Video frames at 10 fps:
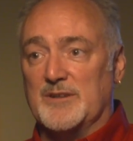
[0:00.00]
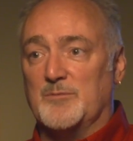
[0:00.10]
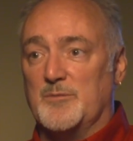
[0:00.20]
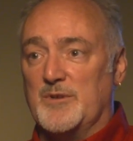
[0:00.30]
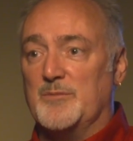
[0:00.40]

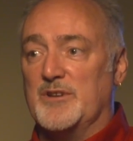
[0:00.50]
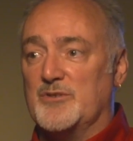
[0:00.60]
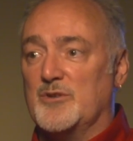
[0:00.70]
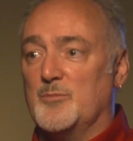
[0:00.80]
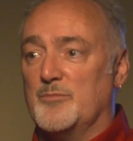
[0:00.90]
And when we went
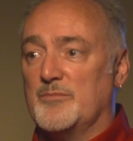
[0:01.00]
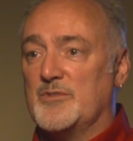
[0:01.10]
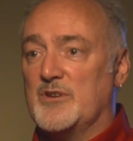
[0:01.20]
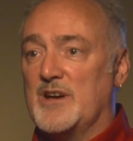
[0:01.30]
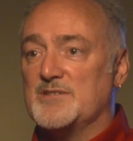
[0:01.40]
to him
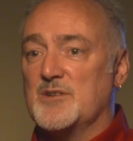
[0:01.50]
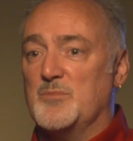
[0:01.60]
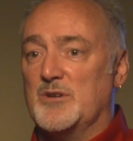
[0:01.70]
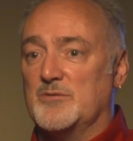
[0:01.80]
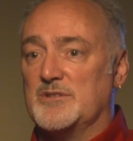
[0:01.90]
to ask
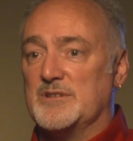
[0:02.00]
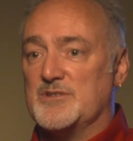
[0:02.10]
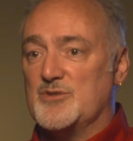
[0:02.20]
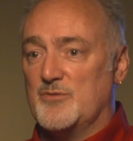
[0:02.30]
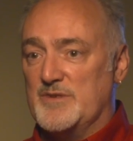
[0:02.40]
about
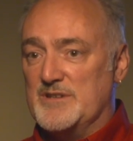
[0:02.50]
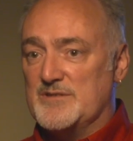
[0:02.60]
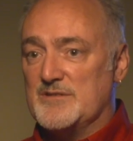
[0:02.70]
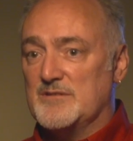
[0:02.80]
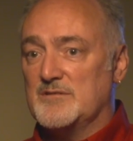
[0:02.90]

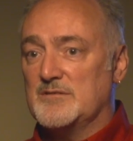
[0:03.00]
Sophie's